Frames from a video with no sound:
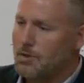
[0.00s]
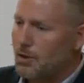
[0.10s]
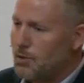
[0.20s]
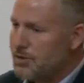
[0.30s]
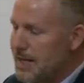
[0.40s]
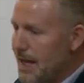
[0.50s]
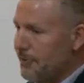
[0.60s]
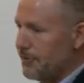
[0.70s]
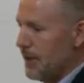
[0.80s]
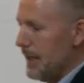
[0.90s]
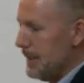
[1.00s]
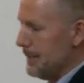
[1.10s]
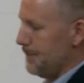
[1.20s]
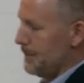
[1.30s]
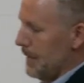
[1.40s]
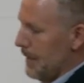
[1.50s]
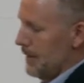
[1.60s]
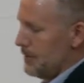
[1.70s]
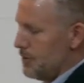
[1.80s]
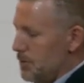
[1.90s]
Who's not afraid
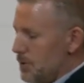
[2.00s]
to,